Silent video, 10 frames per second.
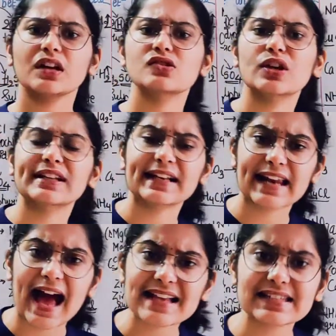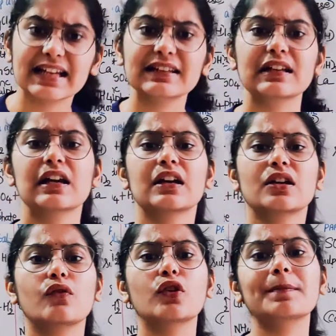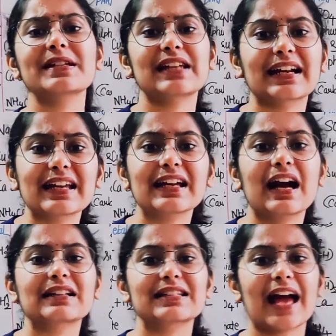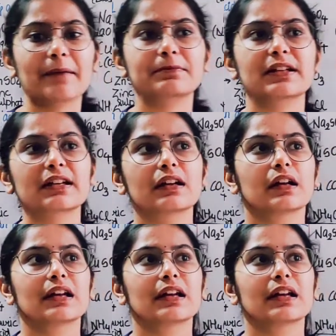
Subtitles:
So in class 8 you would be studying a chapter,